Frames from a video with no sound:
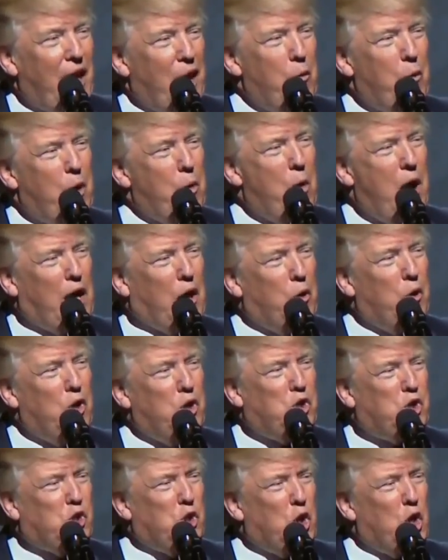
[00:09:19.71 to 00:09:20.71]
And we want to
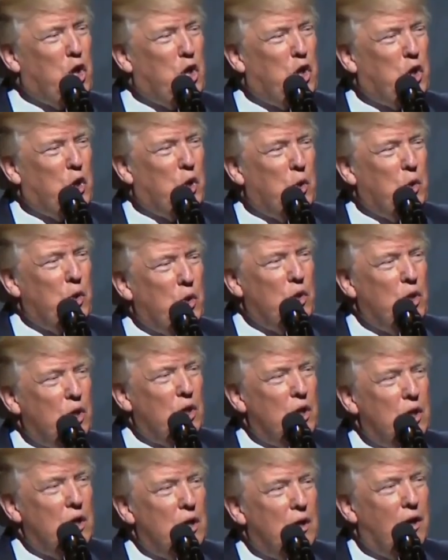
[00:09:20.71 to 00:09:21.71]
assure you
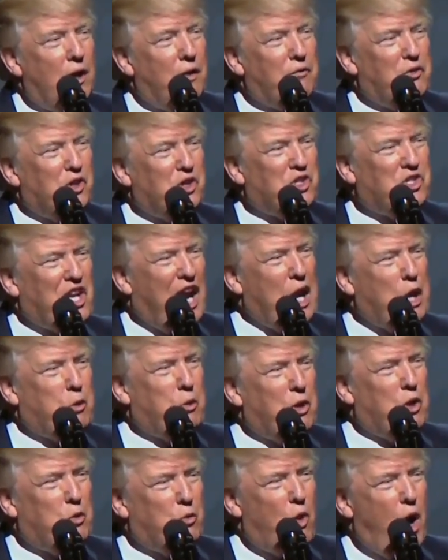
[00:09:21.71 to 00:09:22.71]
of the
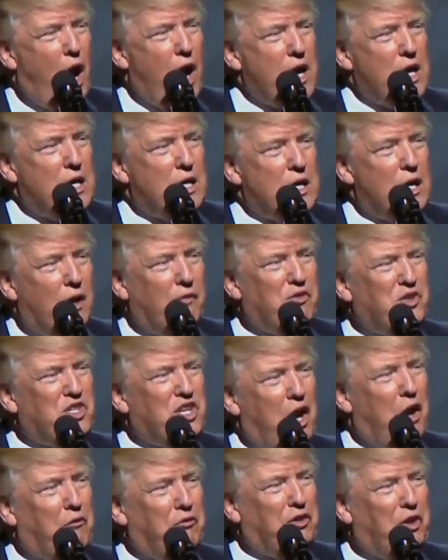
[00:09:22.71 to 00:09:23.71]
sacred right of
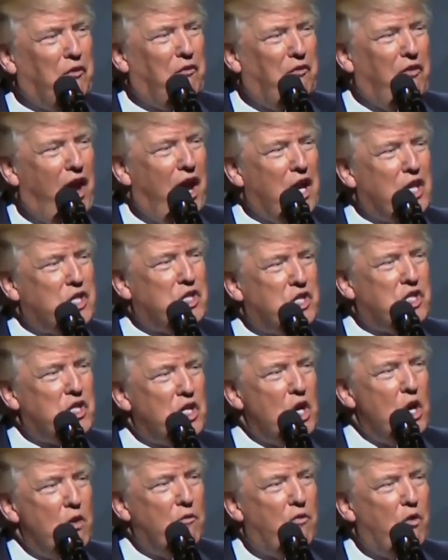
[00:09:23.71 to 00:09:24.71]
self-defense